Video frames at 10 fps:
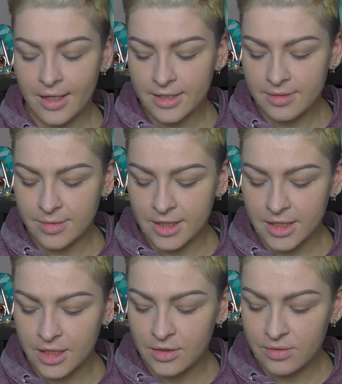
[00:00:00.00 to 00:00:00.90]
eyes, I'm gonna
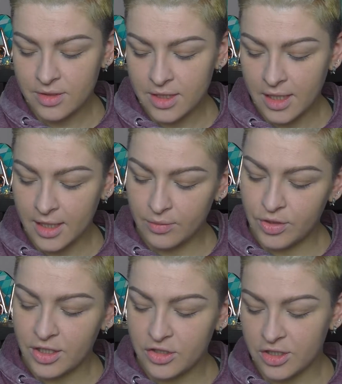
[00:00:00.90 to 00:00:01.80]
use a
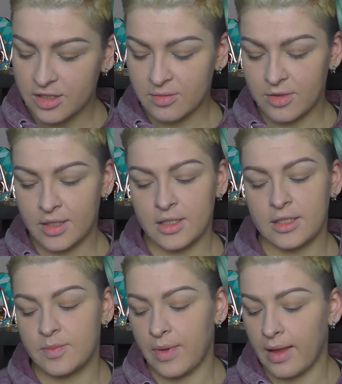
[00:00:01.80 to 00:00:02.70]
BH
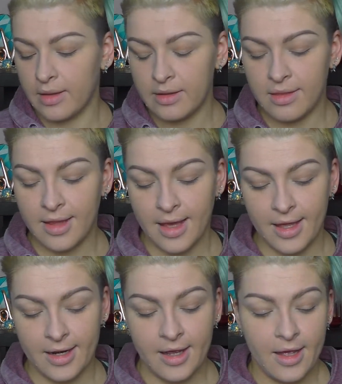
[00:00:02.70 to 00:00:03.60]
Cosmetics palette
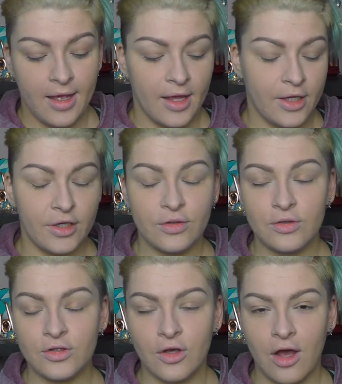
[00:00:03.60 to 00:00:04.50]
that you
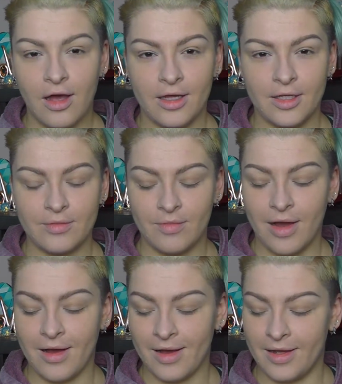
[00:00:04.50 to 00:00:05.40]
saw in
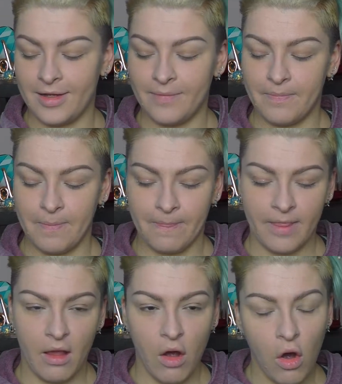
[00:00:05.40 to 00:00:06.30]
my
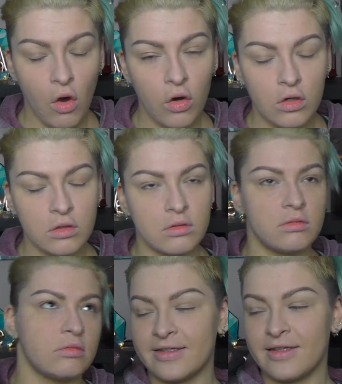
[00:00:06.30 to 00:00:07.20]
haul.
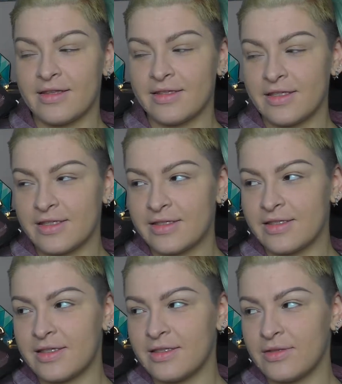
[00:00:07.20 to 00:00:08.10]
This is